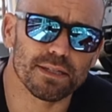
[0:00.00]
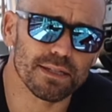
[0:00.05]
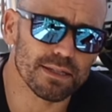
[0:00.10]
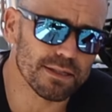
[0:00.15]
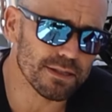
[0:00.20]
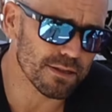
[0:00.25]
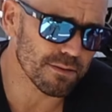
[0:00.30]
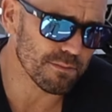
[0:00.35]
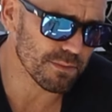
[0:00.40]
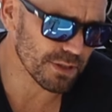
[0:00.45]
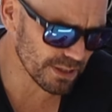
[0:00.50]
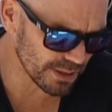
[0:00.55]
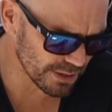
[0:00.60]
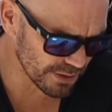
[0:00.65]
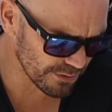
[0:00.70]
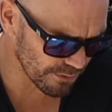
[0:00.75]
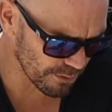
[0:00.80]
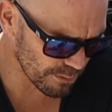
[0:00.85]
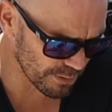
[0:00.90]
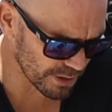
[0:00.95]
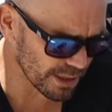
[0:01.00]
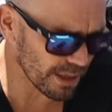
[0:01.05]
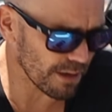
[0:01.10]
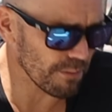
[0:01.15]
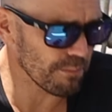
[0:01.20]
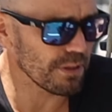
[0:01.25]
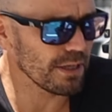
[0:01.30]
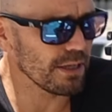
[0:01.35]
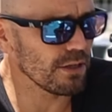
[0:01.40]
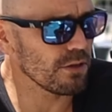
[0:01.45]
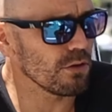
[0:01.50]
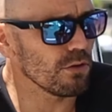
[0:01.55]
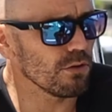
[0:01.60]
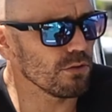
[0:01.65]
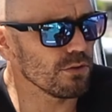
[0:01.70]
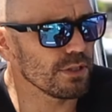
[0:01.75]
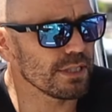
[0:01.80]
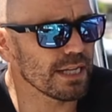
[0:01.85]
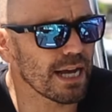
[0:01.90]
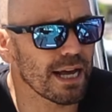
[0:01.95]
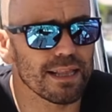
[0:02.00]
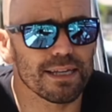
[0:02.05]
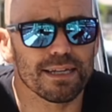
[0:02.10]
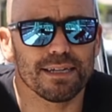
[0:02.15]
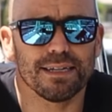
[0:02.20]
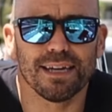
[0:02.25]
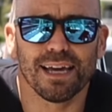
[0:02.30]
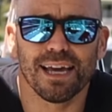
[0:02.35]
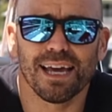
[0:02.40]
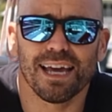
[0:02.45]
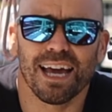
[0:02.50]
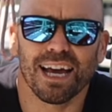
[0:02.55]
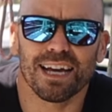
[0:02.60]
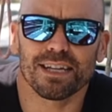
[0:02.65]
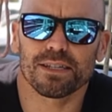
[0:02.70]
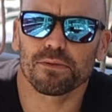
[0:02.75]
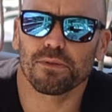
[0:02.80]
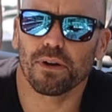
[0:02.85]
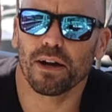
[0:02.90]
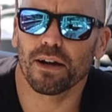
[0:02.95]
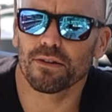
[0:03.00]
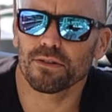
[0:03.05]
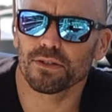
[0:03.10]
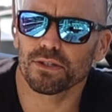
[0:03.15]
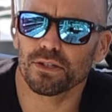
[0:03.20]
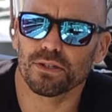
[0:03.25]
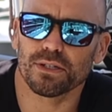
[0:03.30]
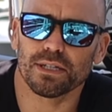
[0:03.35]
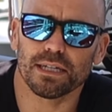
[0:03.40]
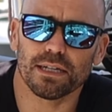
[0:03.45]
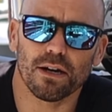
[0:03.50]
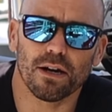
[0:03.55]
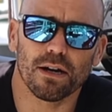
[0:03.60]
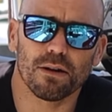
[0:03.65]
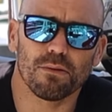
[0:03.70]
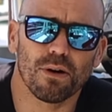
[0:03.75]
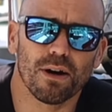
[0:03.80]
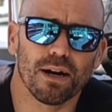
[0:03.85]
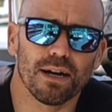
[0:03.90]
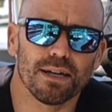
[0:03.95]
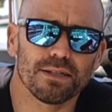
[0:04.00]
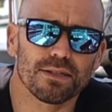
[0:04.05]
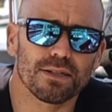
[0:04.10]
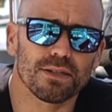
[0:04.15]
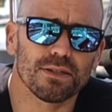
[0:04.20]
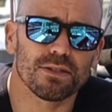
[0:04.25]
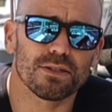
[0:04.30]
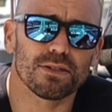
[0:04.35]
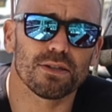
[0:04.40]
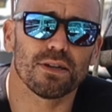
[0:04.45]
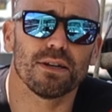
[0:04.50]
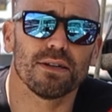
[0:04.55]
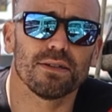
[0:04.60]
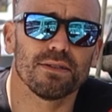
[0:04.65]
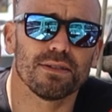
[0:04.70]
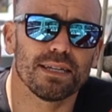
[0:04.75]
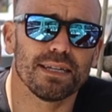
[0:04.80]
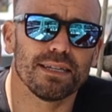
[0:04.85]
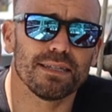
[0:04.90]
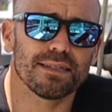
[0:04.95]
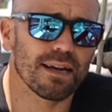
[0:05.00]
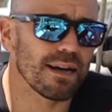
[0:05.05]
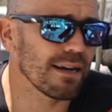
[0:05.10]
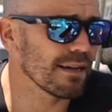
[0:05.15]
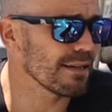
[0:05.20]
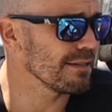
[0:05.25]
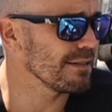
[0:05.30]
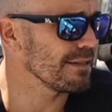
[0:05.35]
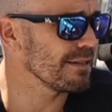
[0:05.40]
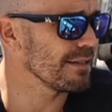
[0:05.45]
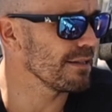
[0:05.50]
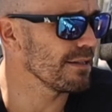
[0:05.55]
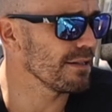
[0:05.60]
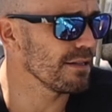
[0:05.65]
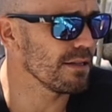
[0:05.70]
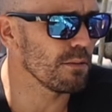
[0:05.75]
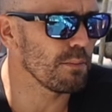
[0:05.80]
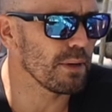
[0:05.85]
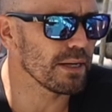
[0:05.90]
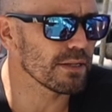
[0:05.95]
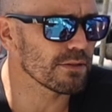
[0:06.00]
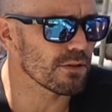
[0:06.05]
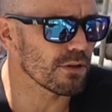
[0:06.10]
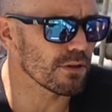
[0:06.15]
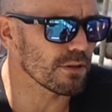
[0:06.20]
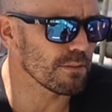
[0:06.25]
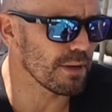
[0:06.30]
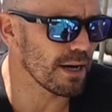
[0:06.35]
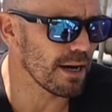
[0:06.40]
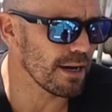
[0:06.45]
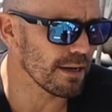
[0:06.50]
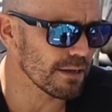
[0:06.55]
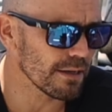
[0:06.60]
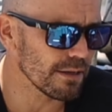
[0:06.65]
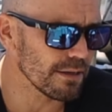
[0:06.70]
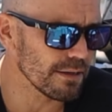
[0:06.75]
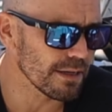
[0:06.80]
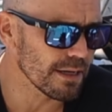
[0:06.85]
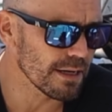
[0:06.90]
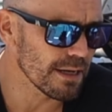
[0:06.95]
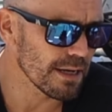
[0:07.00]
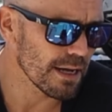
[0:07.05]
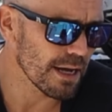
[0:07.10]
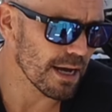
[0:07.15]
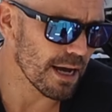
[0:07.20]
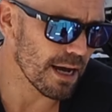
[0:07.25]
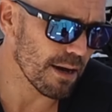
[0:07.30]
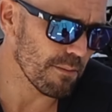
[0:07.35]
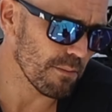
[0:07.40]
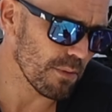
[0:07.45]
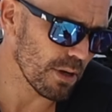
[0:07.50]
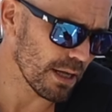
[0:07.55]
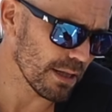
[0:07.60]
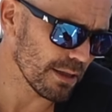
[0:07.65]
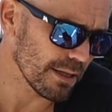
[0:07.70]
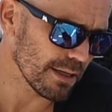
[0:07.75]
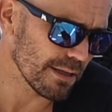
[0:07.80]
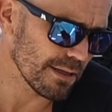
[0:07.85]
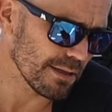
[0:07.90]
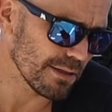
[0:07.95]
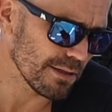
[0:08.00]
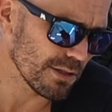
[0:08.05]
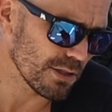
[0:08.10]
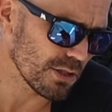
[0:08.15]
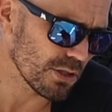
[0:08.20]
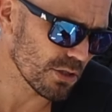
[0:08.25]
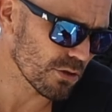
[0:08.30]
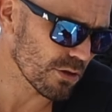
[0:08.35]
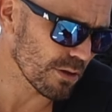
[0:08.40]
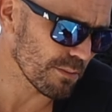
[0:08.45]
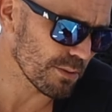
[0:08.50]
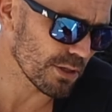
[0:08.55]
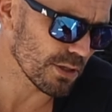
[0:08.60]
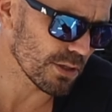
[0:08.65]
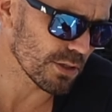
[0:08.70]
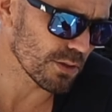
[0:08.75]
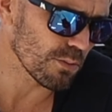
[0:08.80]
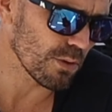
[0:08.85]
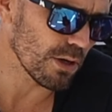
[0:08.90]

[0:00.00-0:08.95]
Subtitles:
system. This is from a company called Daly. As far as your DIY is concerned, these are considered the best on the market. A link in the description as